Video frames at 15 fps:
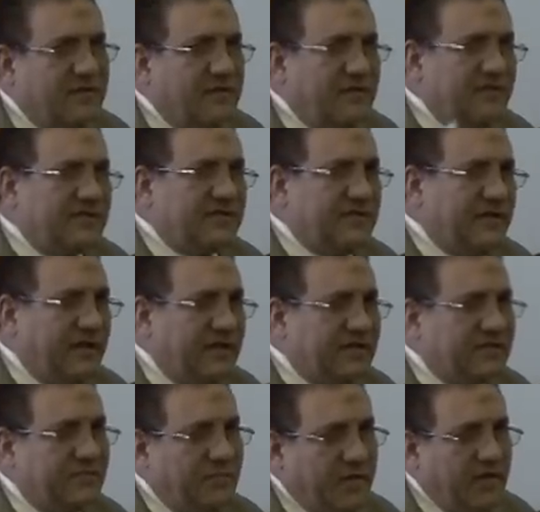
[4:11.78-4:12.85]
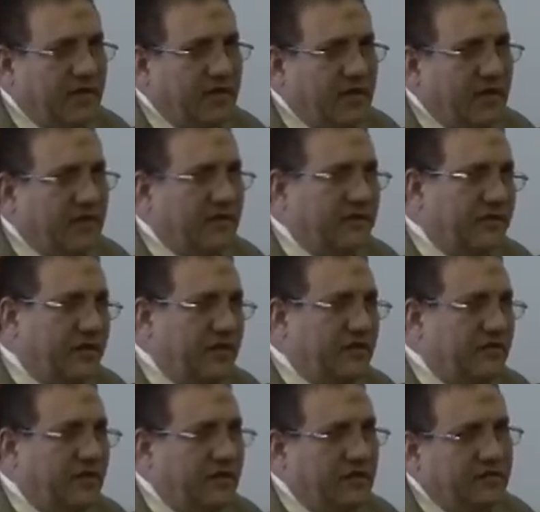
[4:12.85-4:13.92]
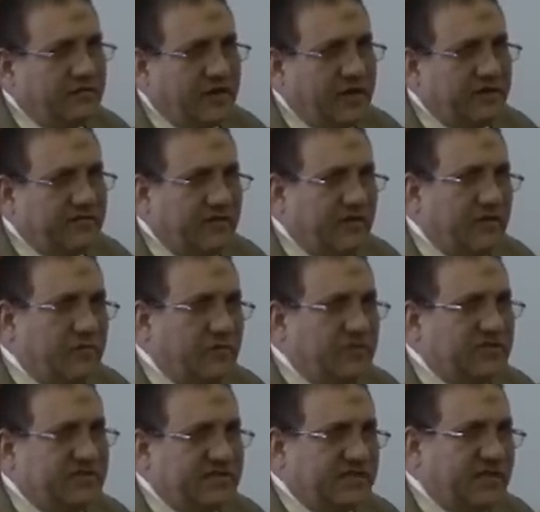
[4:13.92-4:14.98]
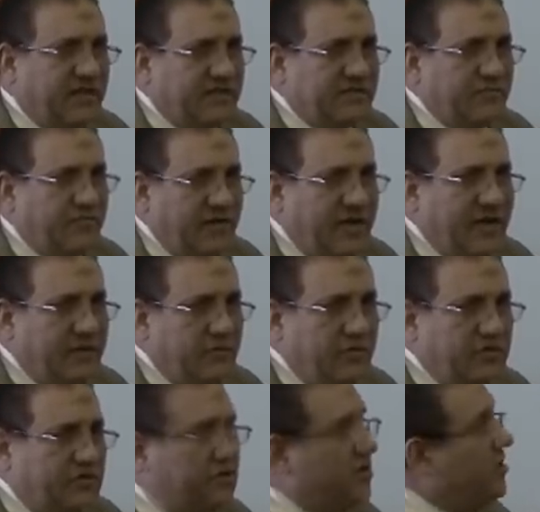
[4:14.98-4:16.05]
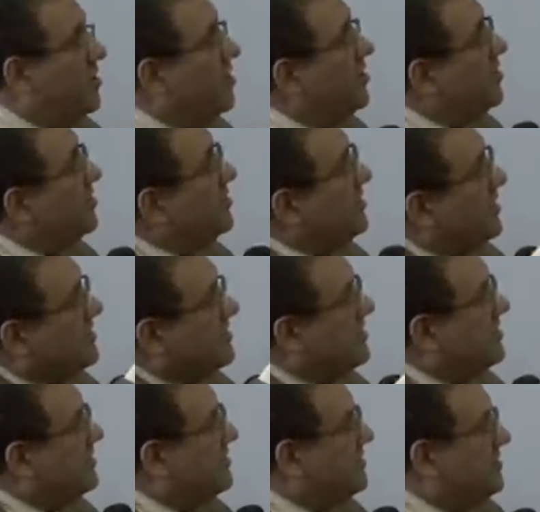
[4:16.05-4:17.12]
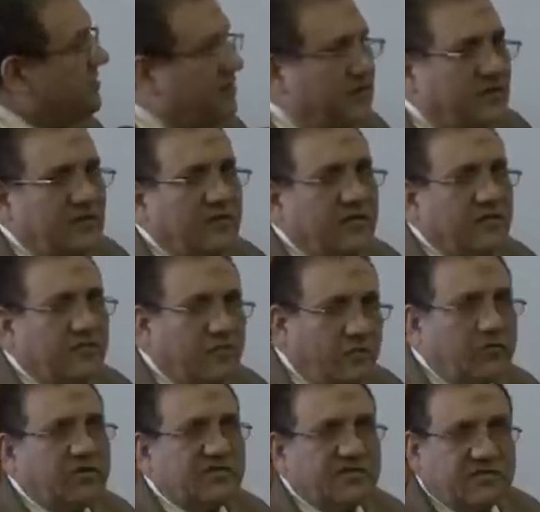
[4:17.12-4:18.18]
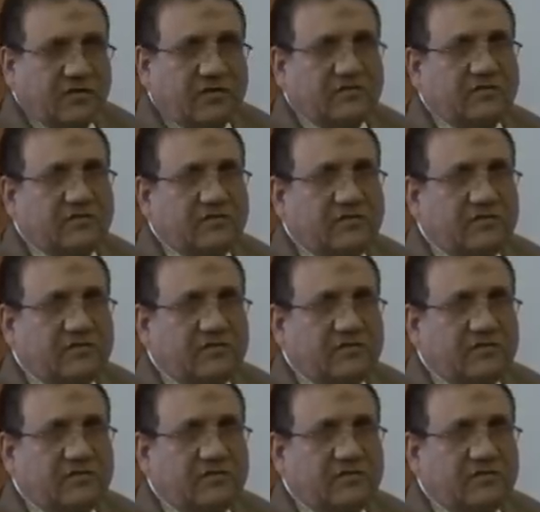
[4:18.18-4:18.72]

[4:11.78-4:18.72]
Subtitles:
Listening, speaking, reading, writing, which skills of the language does it focus on?